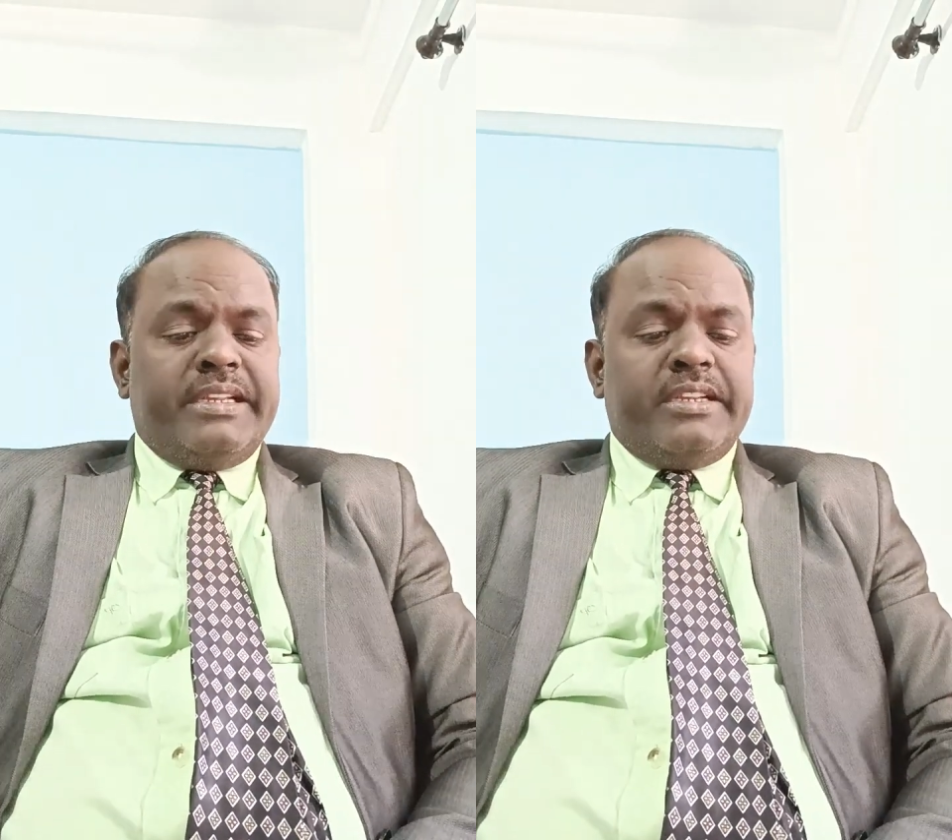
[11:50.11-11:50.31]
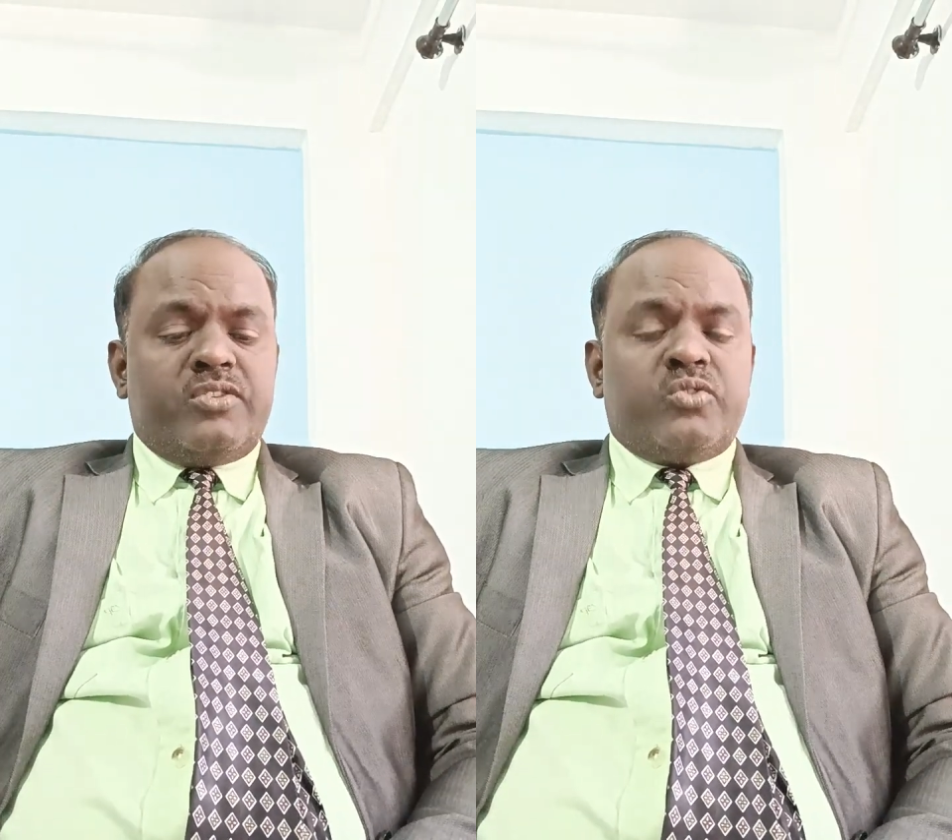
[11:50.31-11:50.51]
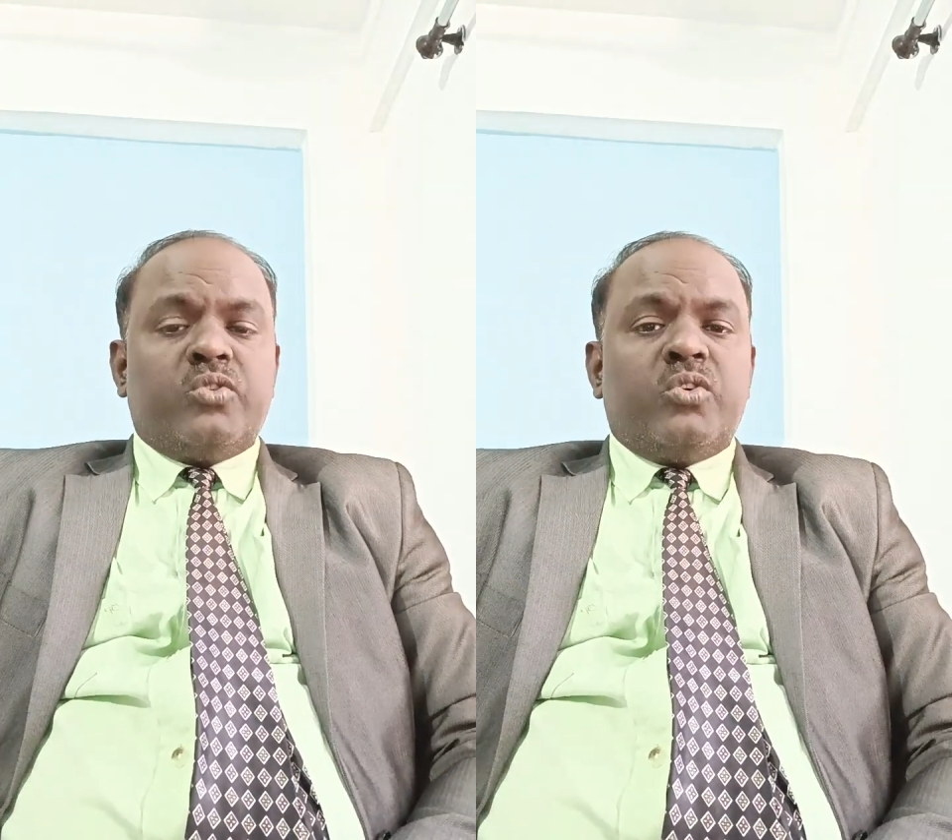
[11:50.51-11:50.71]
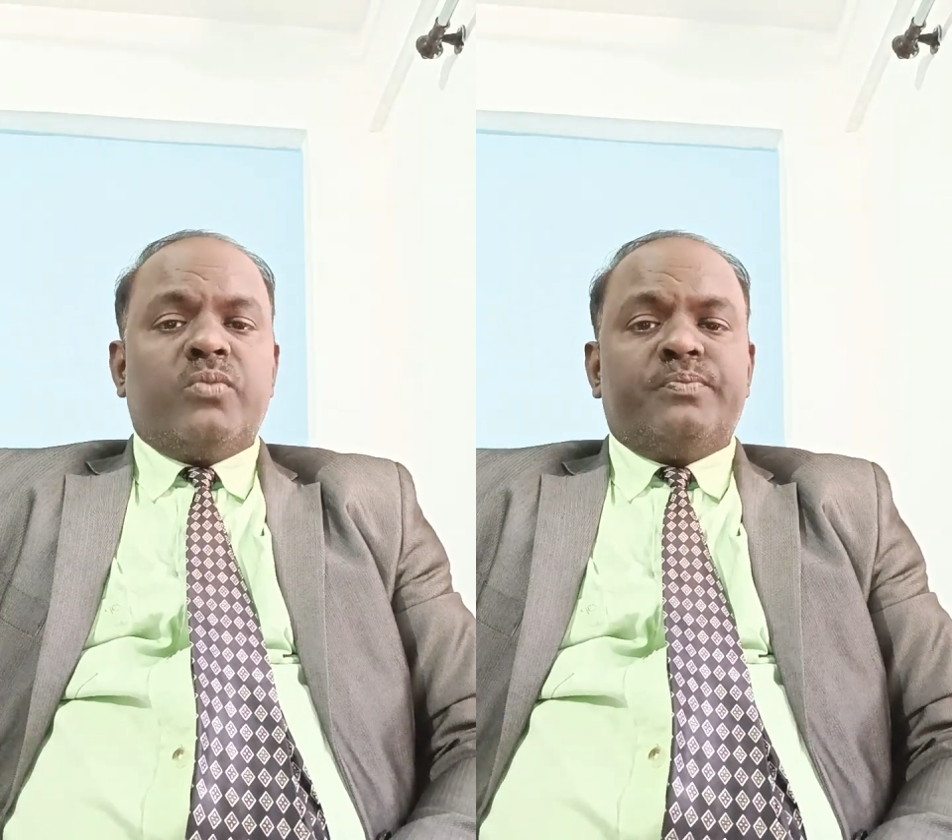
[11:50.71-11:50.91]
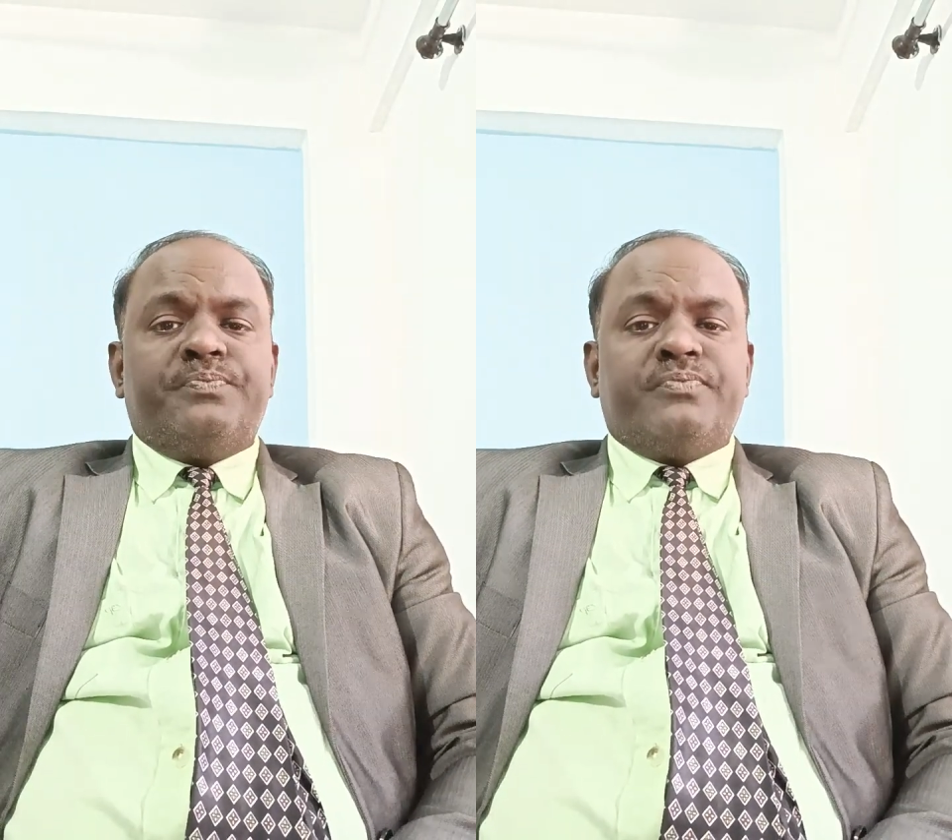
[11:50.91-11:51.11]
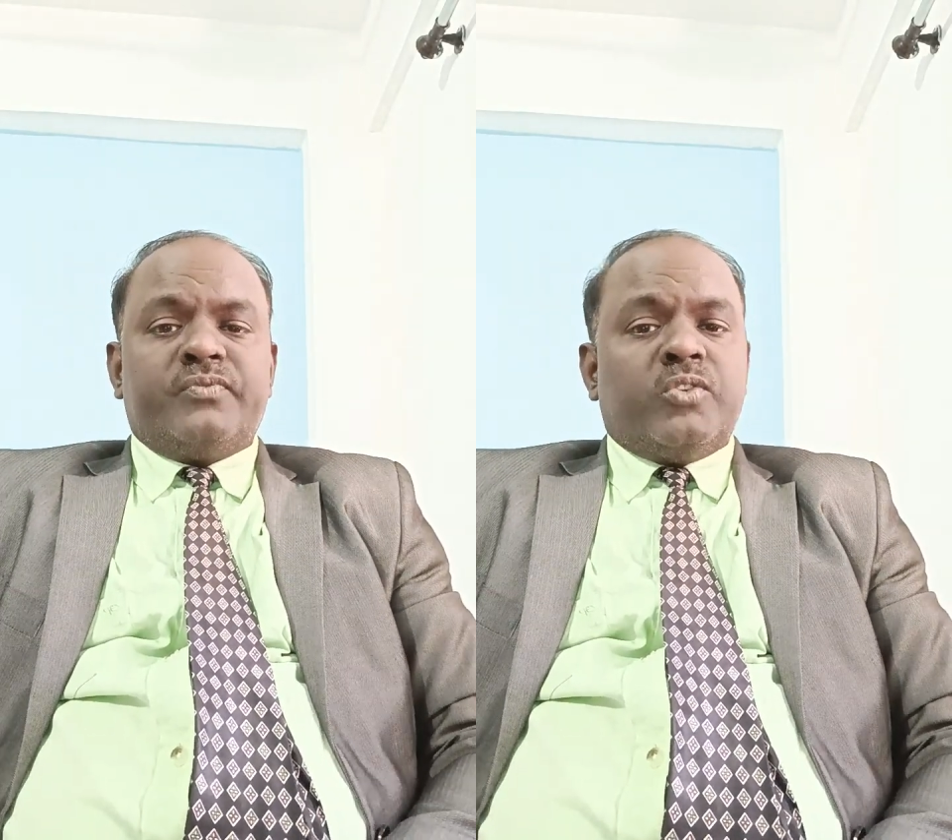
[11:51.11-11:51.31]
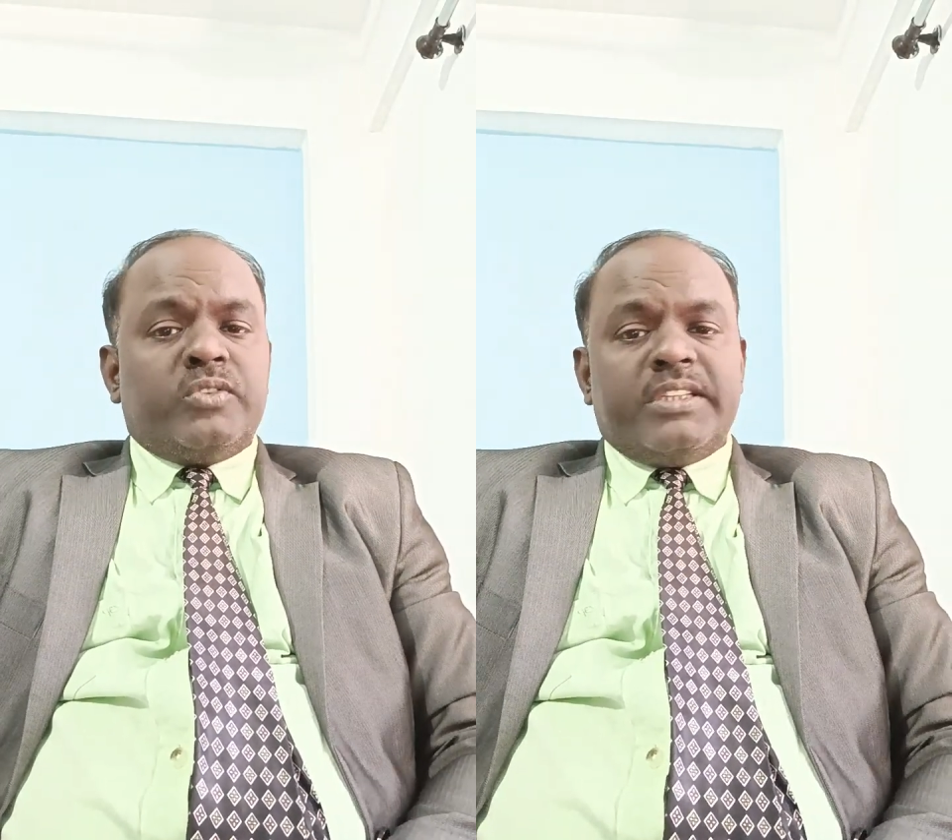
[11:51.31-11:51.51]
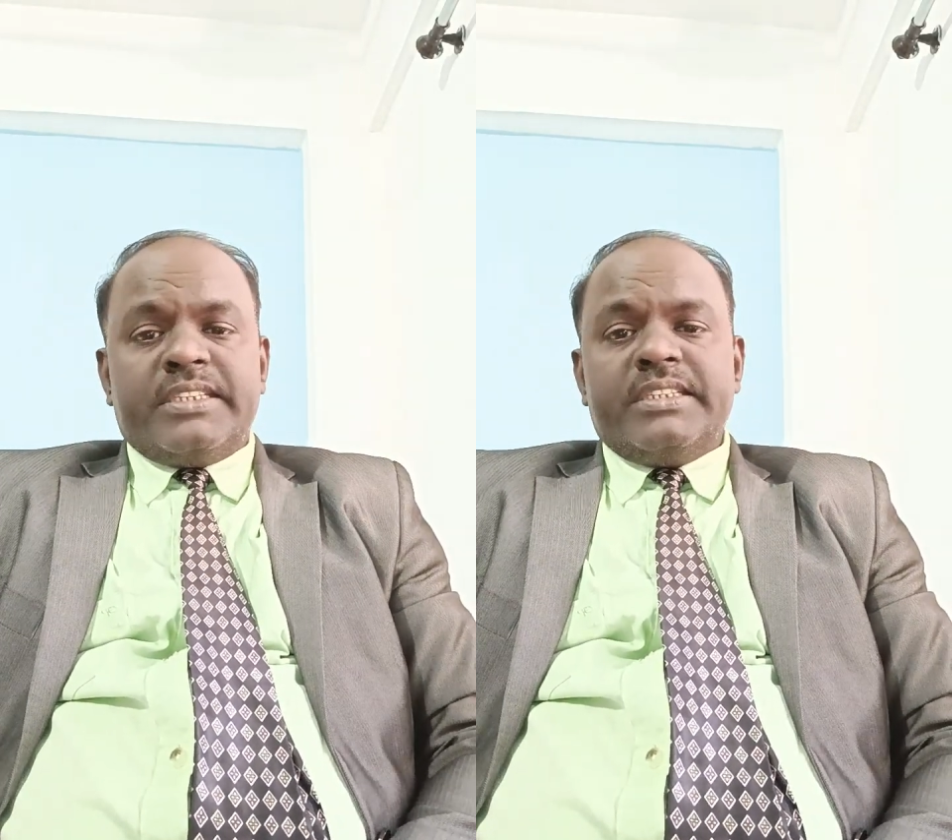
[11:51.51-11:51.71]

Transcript: So that